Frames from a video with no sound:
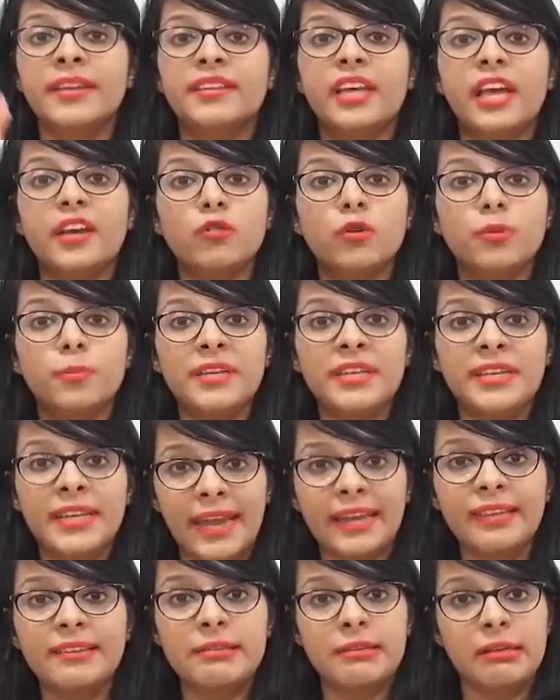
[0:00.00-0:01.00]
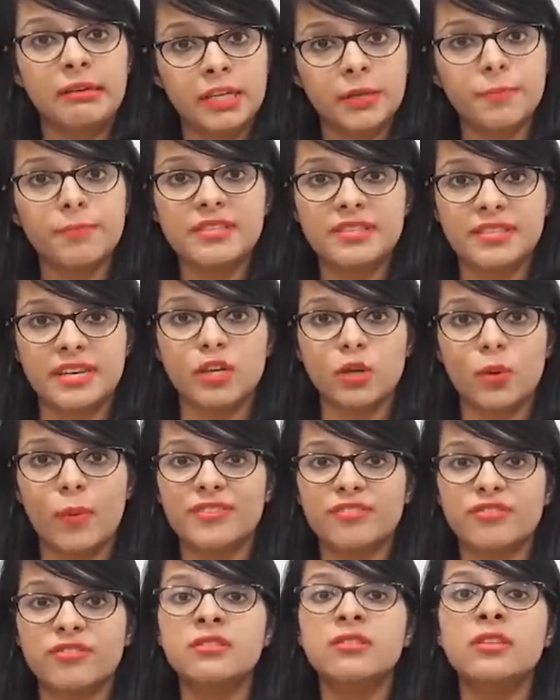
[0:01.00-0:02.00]
there would be next 30%
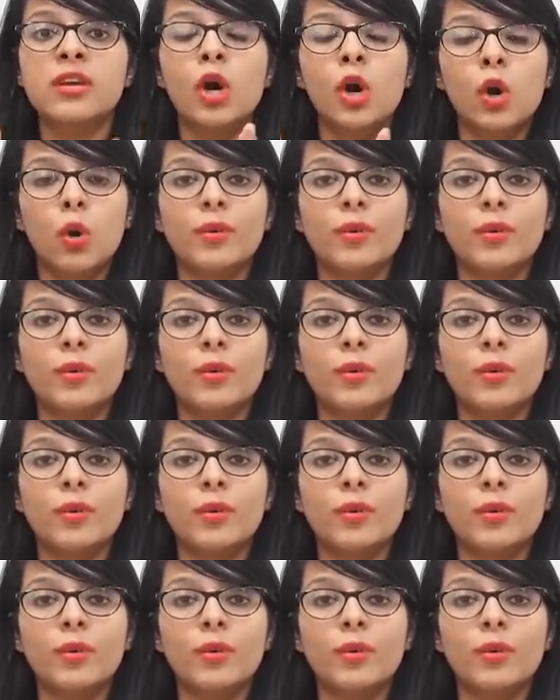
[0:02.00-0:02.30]
questions